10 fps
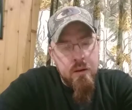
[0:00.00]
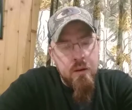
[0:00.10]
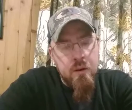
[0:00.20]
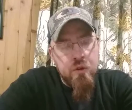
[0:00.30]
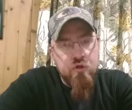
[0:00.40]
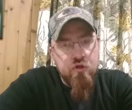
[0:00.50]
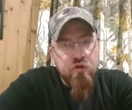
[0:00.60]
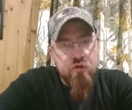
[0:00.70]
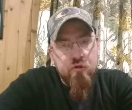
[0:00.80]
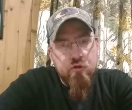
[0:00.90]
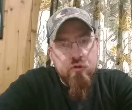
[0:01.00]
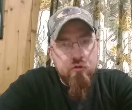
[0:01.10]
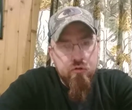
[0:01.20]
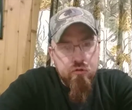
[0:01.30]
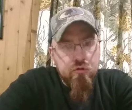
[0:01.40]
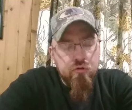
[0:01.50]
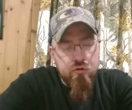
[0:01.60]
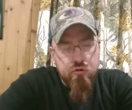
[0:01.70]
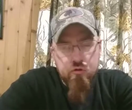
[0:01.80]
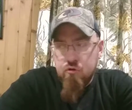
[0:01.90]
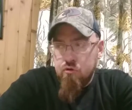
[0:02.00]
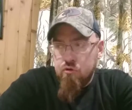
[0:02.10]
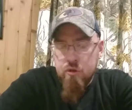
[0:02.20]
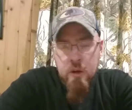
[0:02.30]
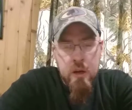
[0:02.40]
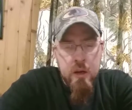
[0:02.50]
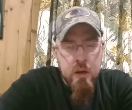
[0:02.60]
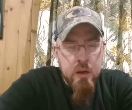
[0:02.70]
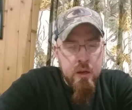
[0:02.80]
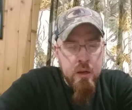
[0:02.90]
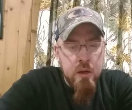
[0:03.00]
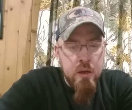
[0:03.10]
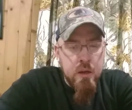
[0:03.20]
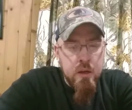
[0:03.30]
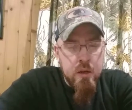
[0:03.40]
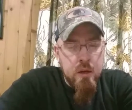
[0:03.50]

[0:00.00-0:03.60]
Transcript: Nobody speaks.